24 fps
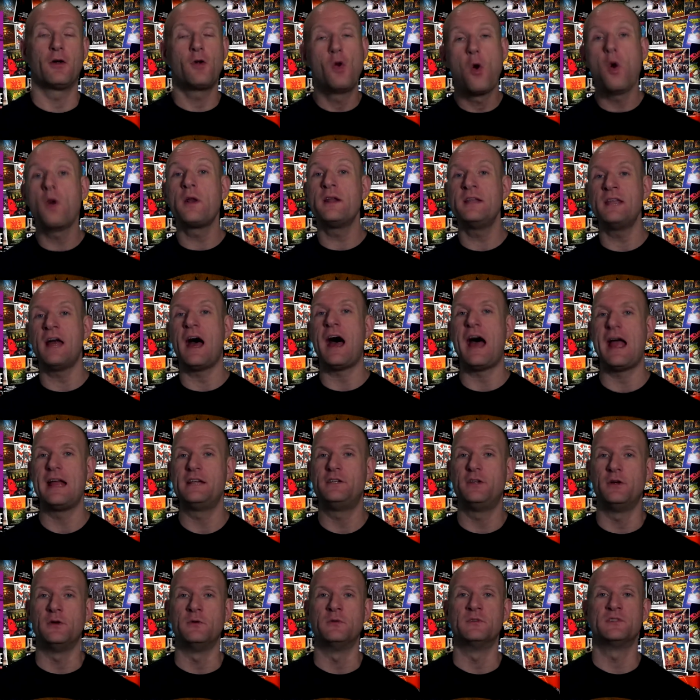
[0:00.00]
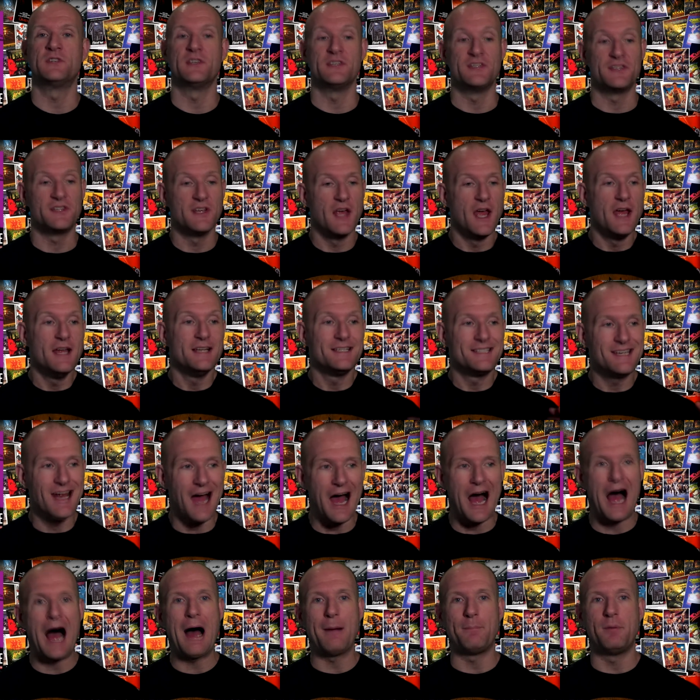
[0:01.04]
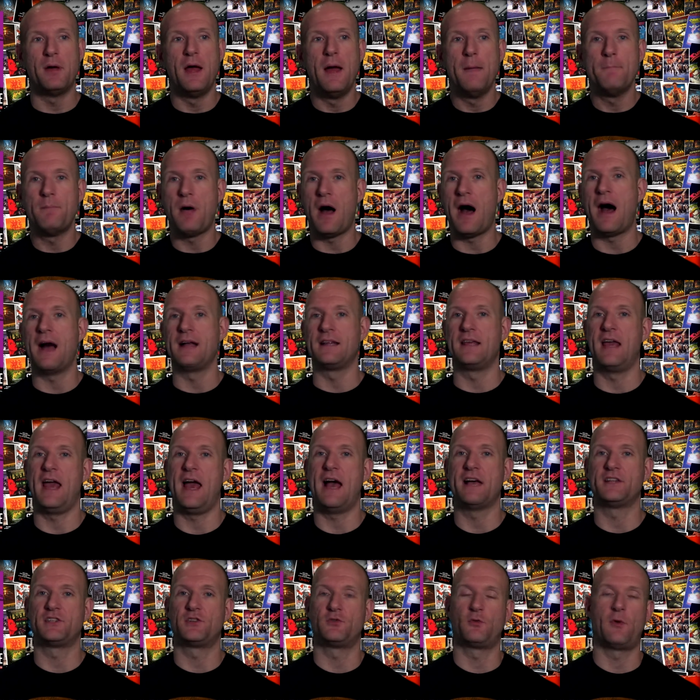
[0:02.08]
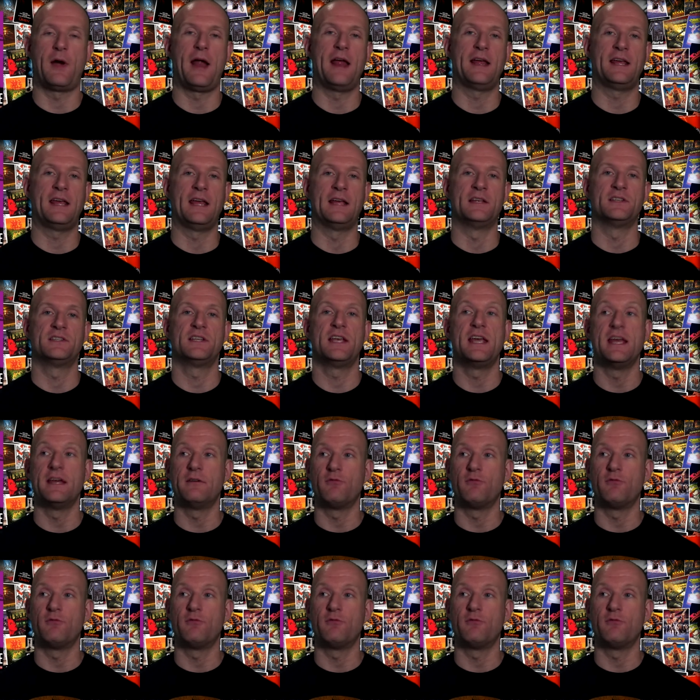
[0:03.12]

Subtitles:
According to iTunes' top podcast rankings,